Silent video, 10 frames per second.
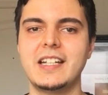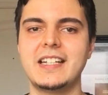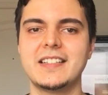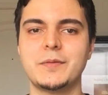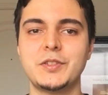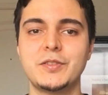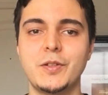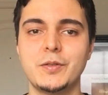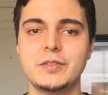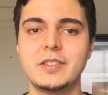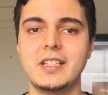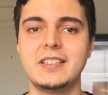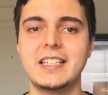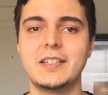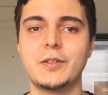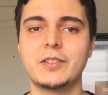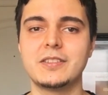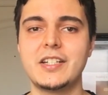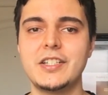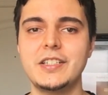And as a result, they cannot
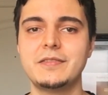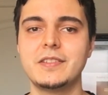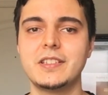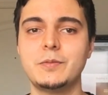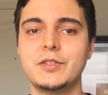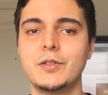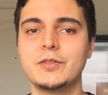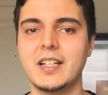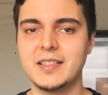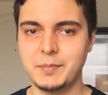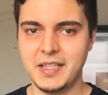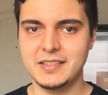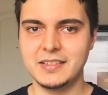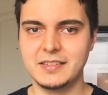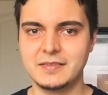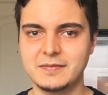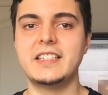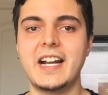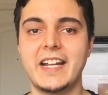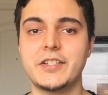achieve the result expected.
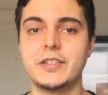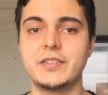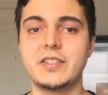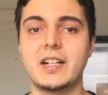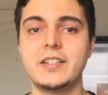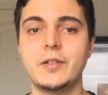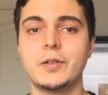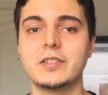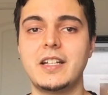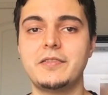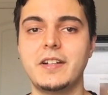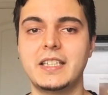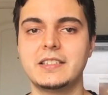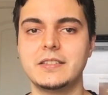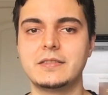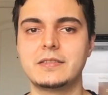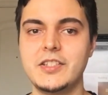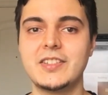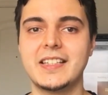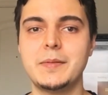Their actions are not effective.
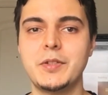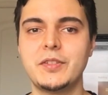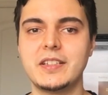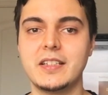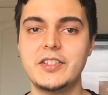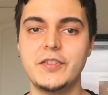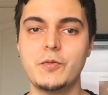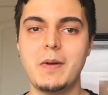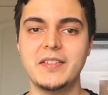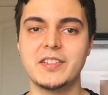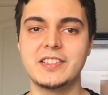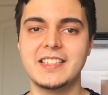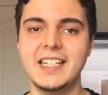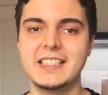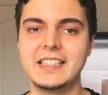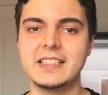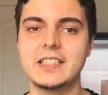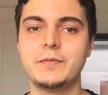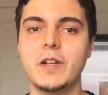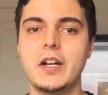Just like in music, until you master the technique,
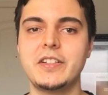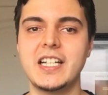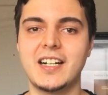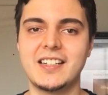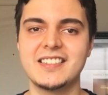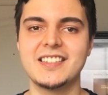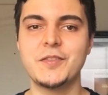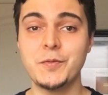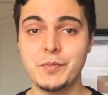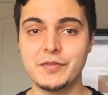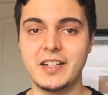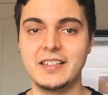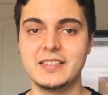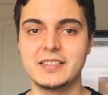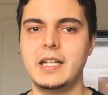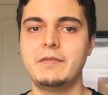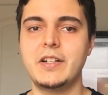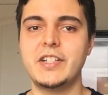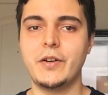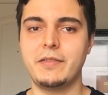it's very hard to improvise. And
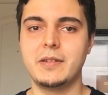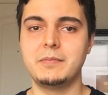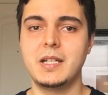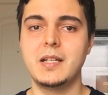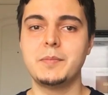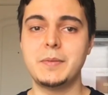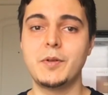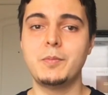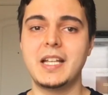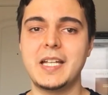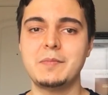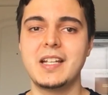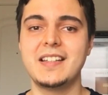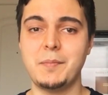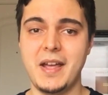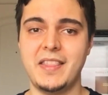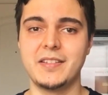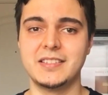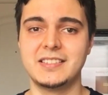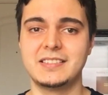very often, people blame the
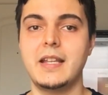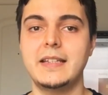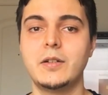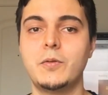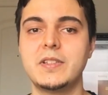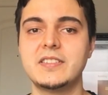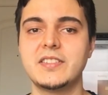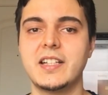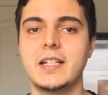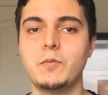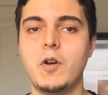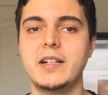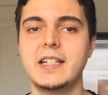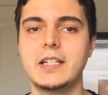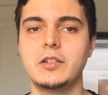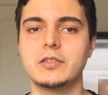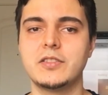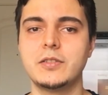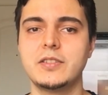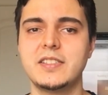method. They don't understand why they cannot
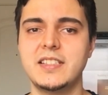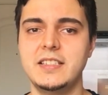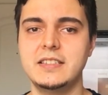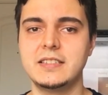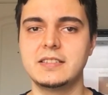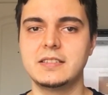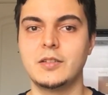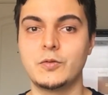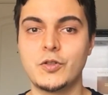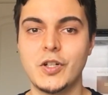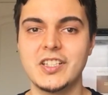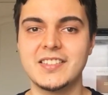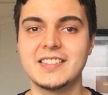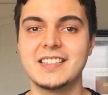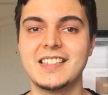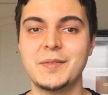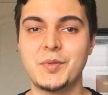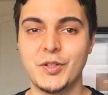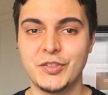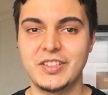succeed. So trust the
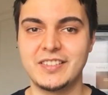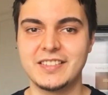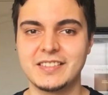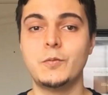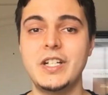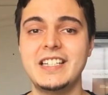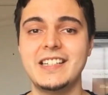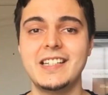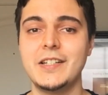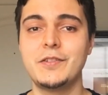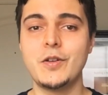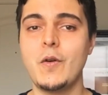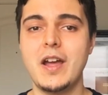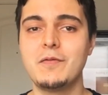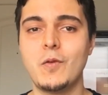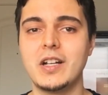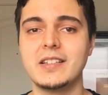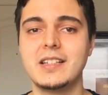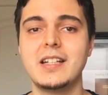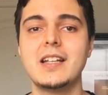process. Really, if you don't have
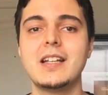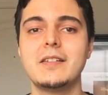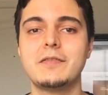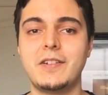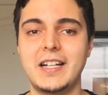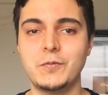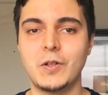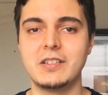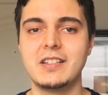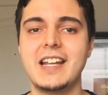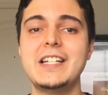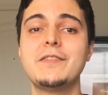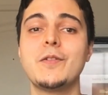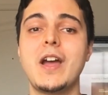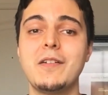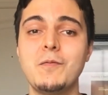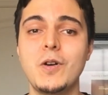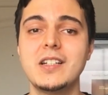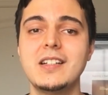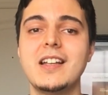one, find one. And if you have
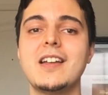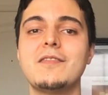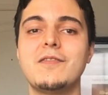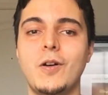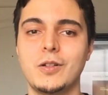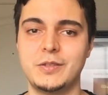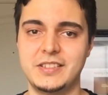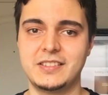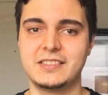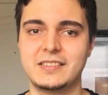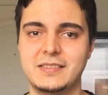one, Follow it.